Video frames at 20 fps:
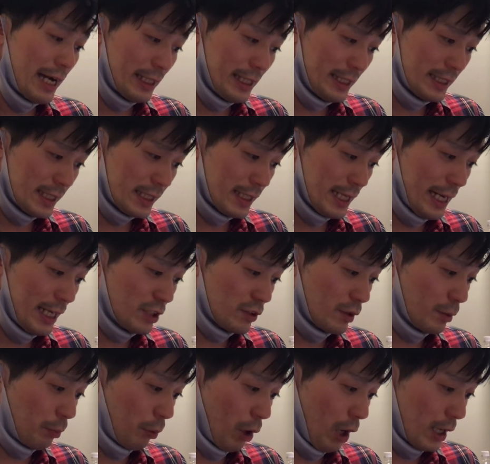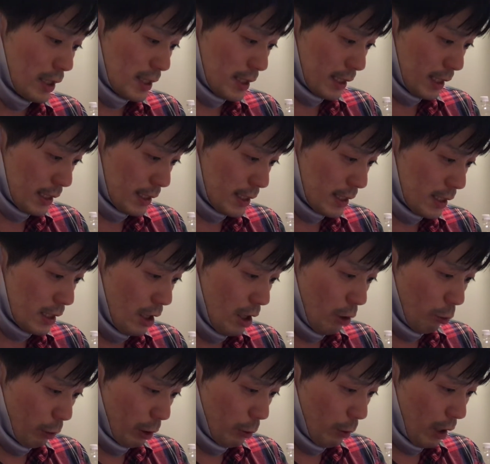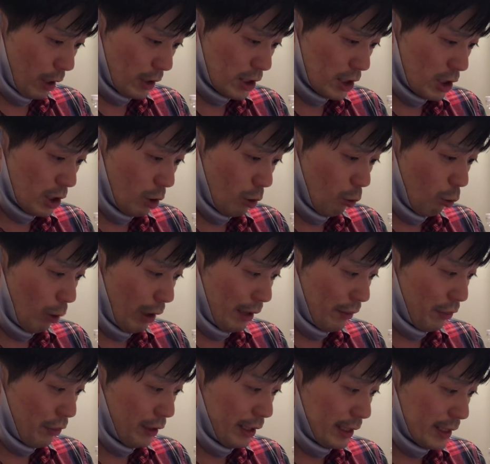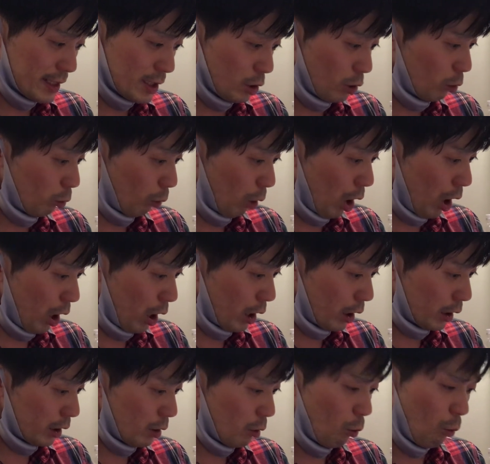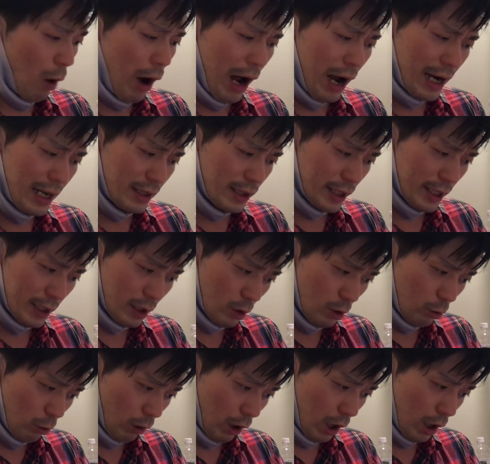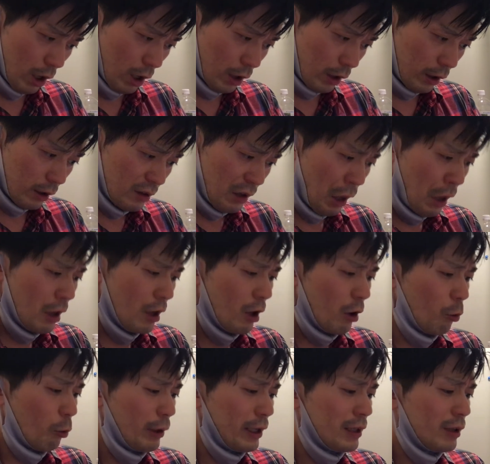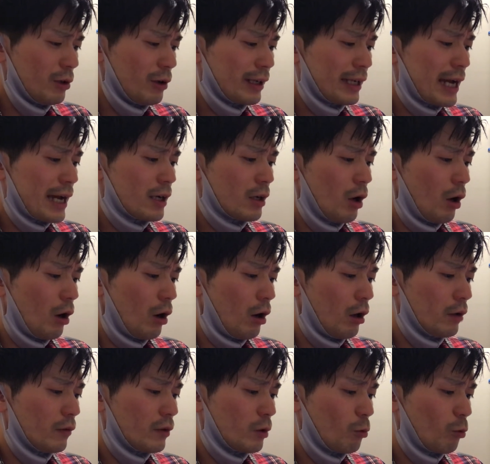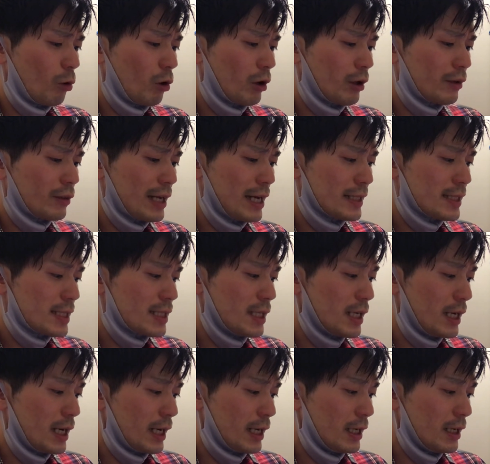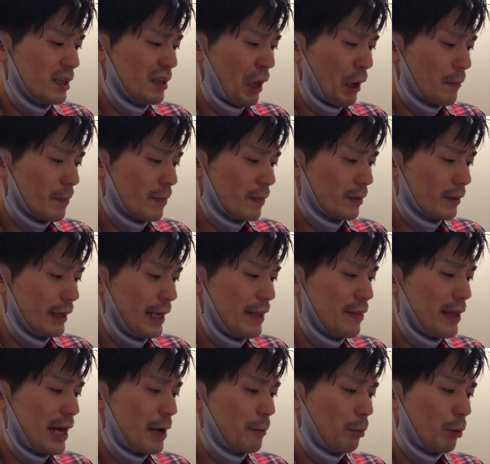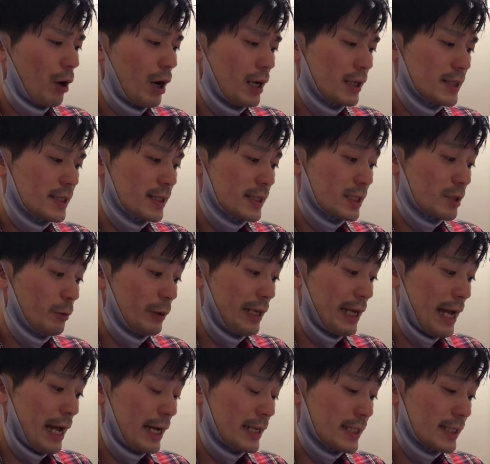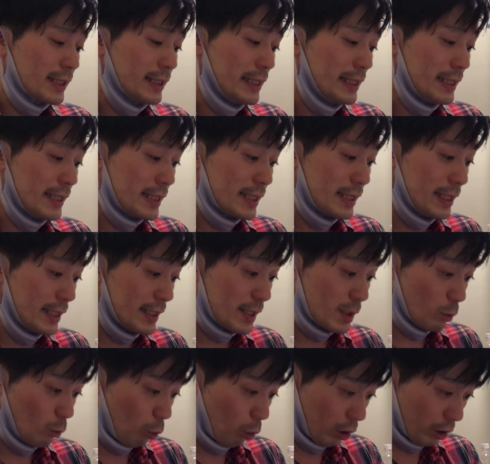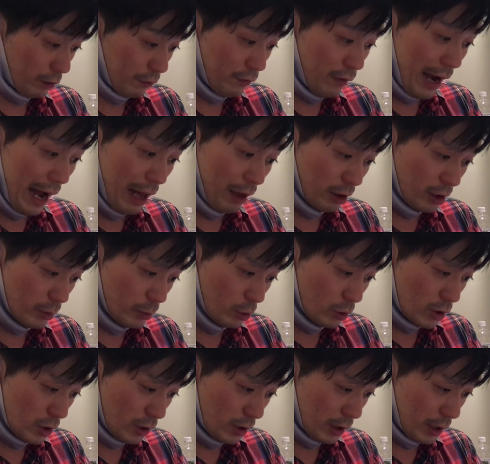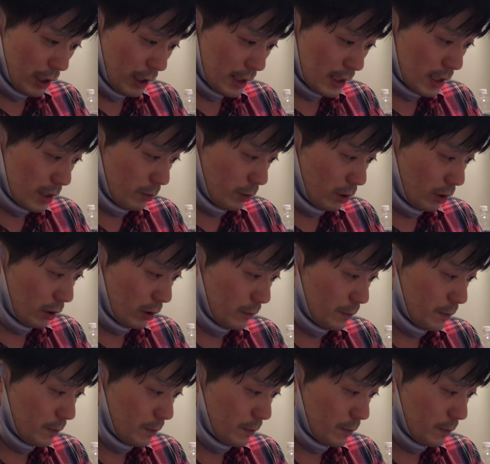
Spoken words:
each stage of the process. We want to know what things go wrong, why they go wrong. We look at all of the work that's done in that process and we ask, is this work valuable to the customer?